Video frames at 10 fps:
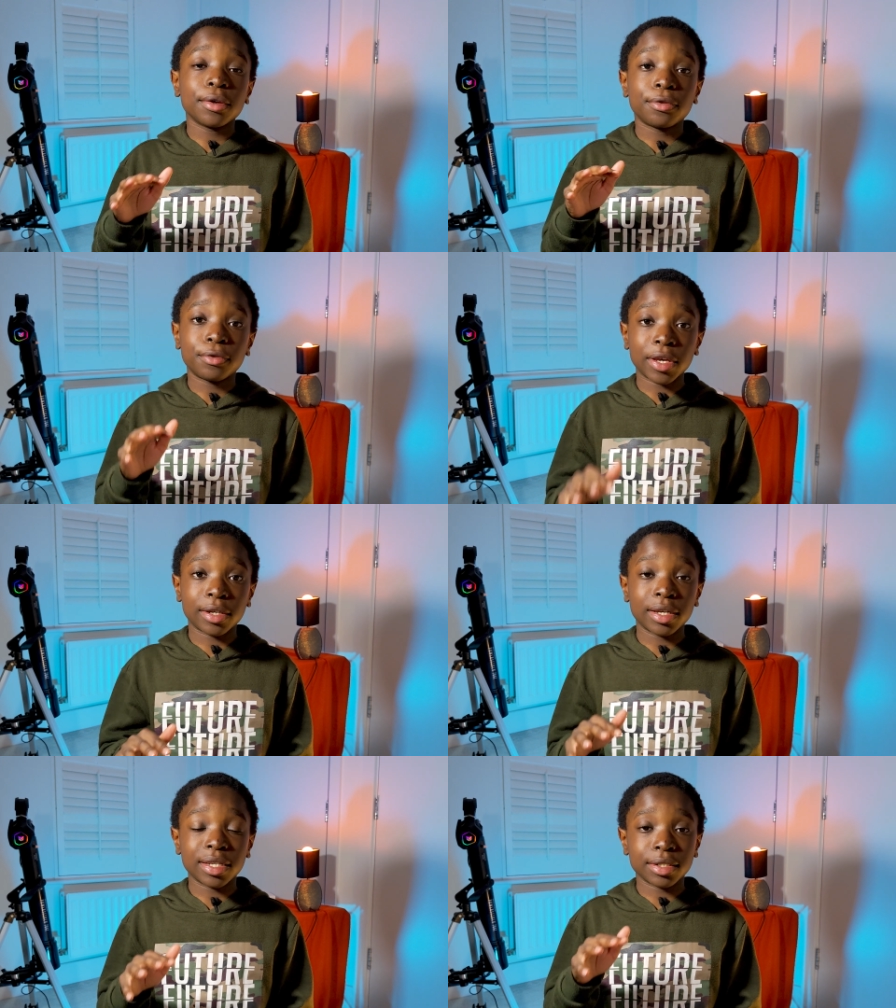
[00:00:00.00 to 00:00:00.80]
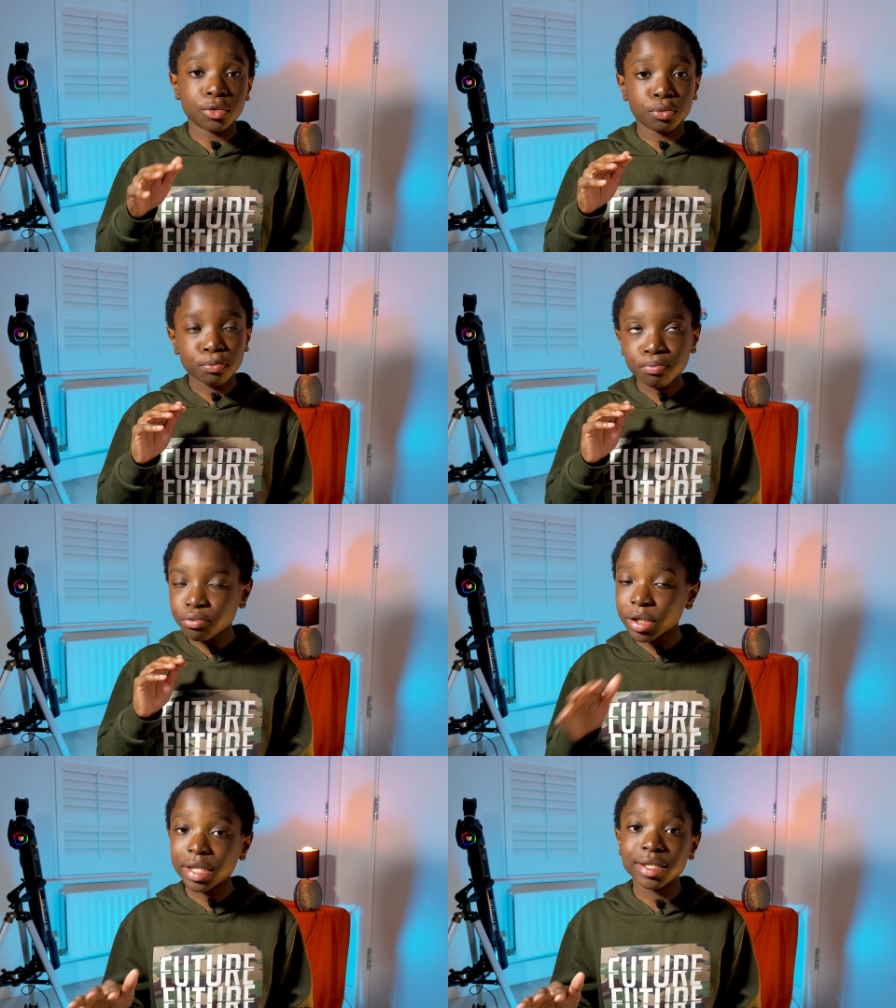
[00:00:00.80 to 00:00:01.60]
thing is
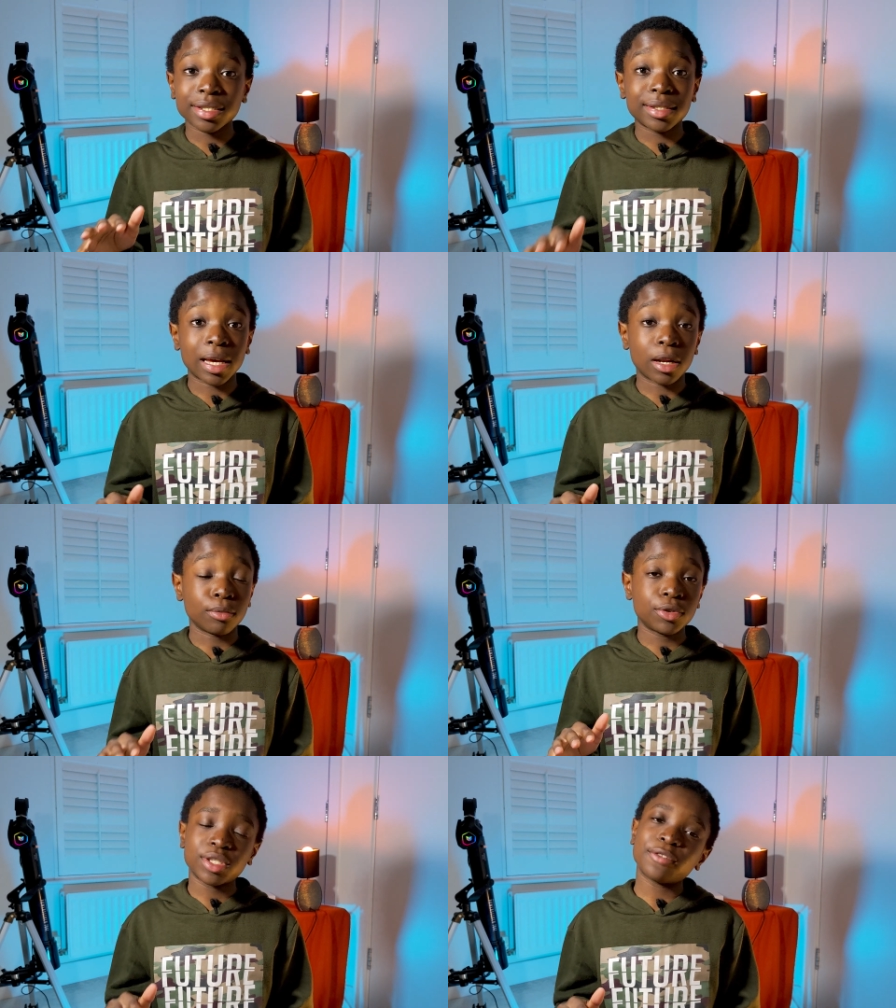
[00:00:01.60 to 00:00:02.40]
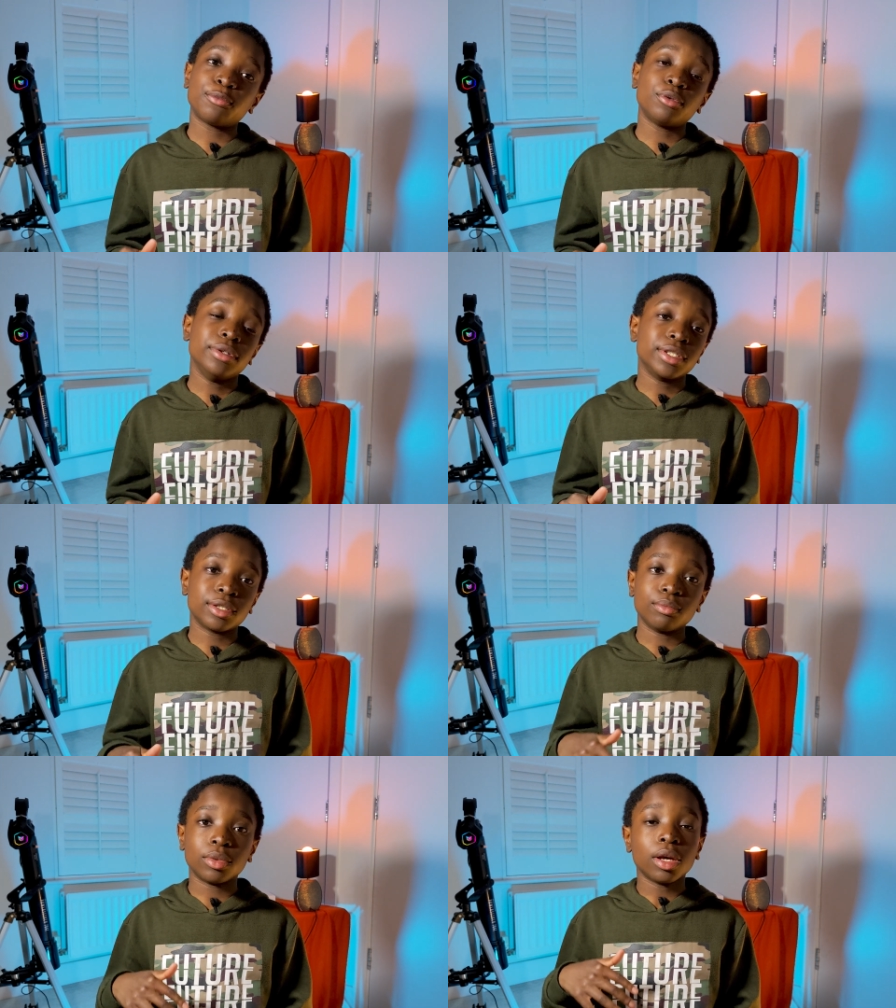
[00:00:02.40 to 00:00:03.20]
pretty easy to set up. You just have to put in
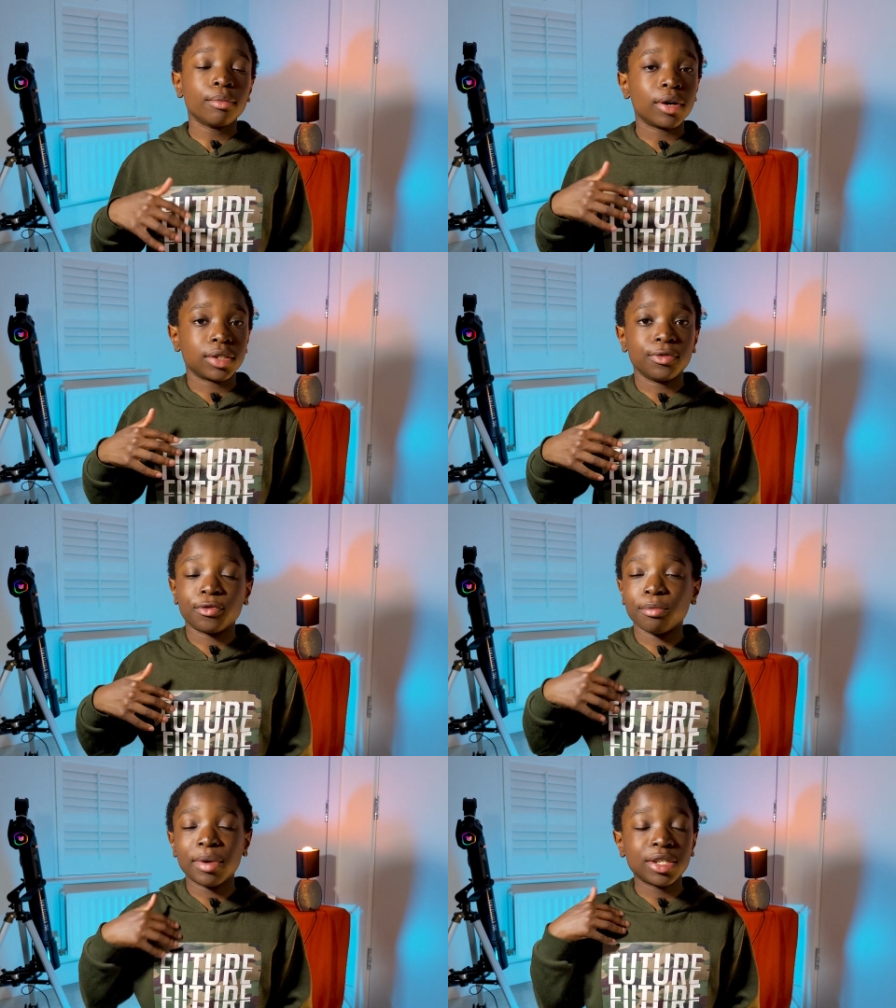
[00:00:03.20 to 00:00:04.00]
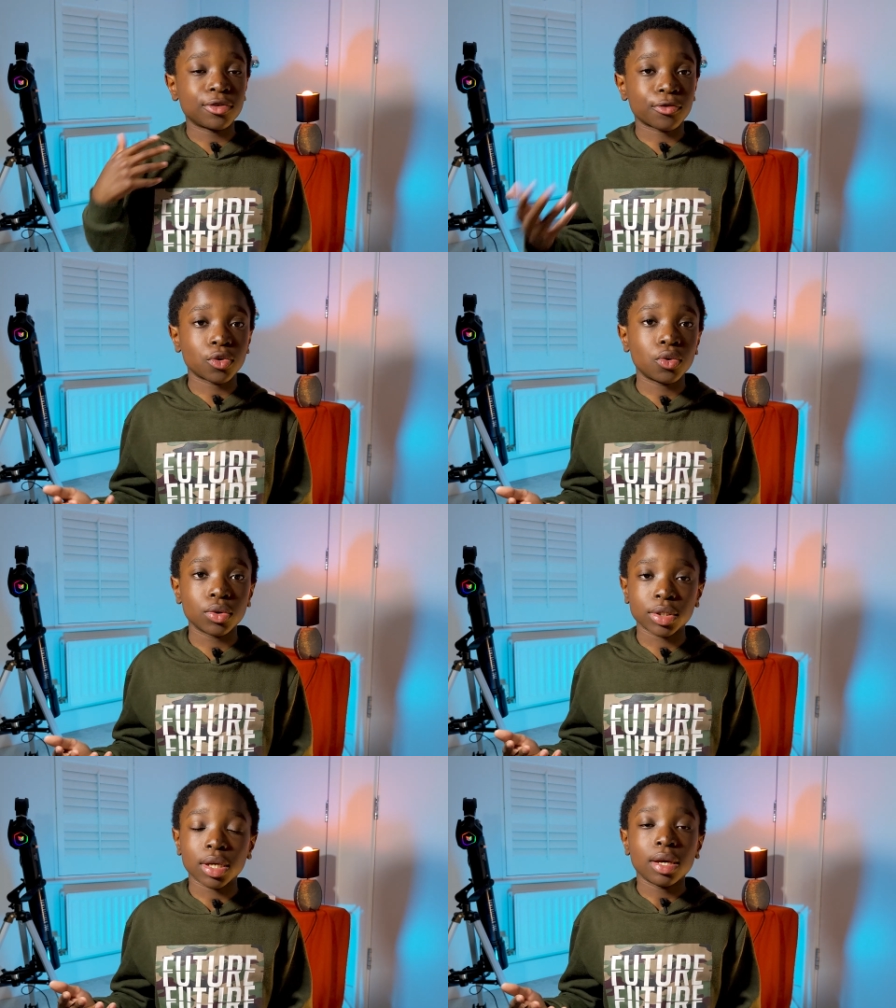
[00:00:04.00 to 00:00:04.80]
some personal information, of course,